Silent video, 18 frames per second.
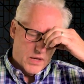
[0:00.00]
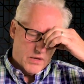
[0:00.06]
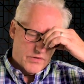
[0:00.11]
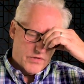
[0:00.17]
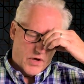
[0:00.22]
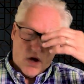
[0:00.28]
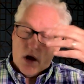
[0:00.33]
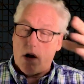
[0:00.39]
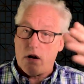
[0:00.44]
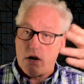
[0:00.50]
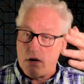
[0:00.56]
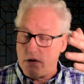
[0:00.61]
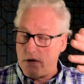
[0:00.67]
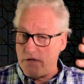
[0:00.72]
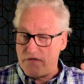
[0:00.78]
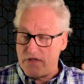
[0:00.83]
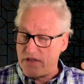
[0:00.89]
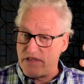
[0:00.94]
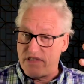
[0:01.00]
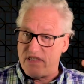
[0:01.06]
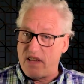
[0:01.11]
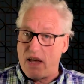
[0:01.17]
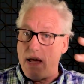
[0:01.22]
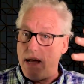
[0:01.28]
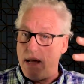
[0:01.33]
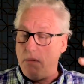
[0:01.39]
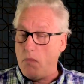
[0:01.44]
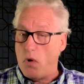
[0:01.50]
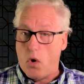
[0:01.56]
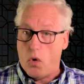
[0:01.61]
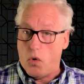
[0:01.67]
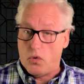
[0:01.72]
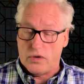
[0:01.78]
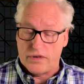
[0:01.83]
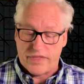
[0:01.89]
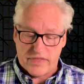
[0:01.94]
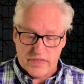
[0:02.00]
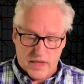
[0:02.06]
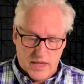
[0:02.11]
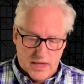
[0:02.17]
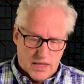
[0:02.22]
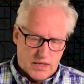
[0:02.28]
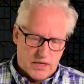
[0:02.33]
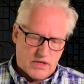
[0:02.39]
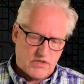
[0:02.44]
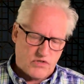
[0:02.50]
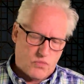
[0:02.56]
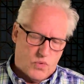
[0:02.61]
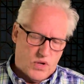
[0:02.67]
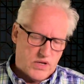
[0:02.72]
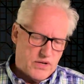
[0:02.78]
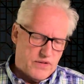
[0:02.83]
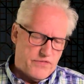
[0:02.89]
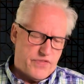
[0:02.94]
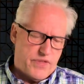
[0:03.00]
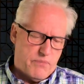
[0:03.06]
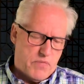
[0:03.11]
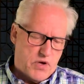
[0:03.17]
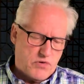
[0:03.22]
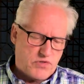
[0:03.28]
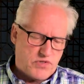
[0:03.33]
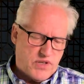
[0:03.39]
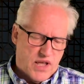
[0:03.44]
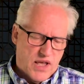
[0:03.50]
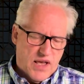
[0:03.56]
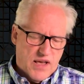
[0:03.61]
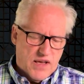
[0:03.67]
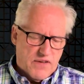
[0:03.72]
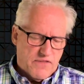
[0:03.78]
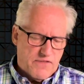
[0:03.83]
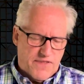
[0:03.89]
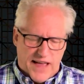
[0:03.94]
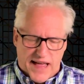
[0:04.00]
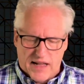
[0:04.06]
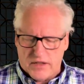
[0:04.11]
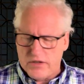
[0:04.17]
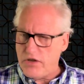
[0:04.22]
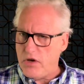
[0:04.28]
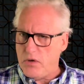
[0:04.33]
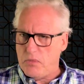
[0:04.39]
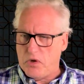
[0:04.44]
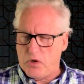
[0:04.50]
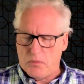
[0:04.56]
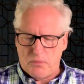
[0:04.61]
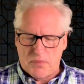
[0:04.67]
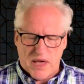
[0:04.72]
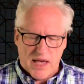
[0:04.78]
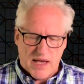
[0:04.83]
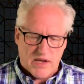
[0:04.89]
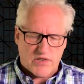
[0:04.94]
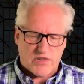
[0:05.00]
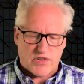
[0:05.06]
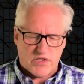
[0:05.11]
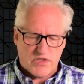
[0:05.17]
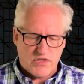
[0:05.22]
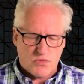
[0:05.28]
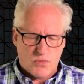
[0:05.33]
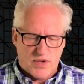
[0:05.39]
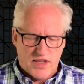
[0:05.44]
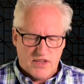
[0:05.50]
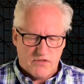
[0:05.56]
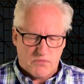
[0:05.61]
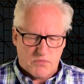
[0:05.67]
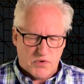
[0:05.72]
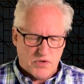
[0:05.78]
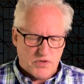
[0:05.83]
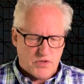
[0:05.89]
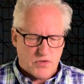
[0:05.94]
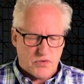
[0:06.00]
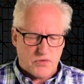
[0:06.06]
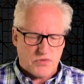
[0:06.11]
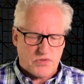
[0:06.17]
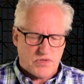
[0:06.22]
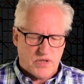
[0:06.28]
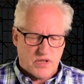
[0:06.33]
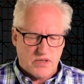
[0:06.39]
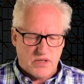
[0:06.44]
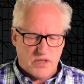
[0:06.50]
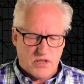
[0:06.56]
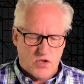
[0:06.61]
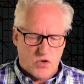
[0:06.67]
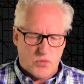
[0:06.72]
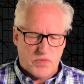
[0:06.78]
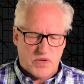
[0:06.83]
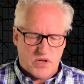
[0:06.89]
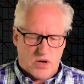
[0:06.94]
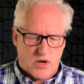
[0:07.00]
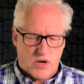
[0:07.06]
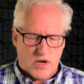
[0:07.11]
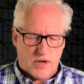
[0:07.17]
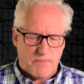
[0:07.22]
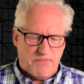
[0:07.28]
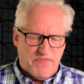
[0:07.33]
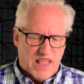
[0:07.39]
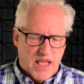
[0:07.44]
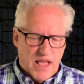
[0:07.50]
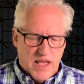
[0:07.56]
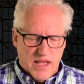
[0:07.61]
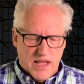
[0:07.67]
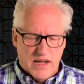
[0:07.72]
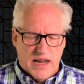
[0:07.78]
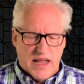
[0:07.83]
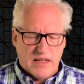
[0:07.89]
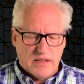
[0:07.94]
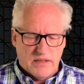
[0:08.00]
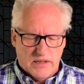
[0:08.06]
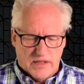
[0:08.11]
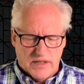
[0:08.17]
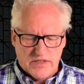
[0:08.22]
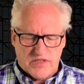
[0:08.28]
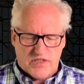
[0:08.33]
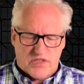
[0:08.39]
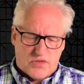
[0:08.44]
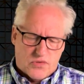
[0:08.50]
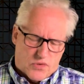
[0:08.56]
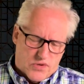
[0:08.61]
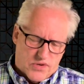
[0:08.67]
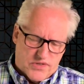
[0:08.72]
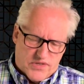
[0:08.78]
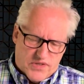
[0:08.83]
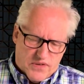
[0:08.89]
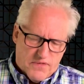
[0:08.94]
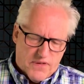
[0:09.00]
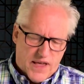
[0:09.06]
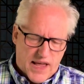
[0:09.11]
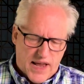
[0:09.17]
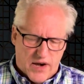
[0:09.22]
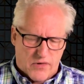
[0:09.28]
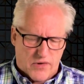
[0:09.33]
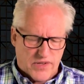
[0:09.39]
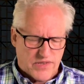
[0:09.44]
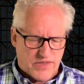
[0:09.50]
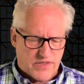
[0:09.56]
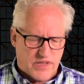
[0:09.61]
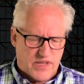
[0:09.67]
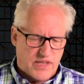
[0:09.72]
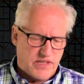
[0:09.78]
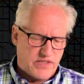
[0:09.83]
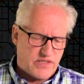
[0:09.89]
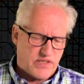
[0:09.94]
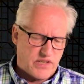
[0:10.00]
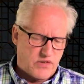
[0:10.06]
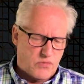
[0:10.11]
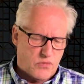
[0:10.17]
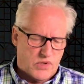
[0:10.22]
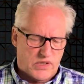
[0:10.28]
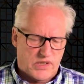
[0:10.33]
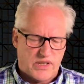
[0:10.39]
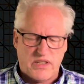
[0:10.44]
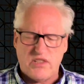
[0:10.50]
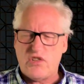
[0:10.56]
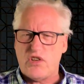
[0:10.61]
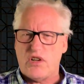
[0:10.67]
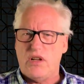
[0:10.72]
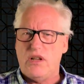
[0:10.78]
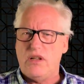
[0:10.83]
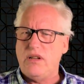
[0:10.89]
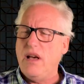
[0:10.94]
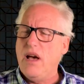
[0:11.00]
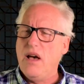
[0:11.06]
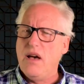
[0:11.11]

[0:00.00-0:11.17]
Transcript: The horror of the same old thing is one of the most valuable passions we have produced in the human heart, an endless source of heresies in religion,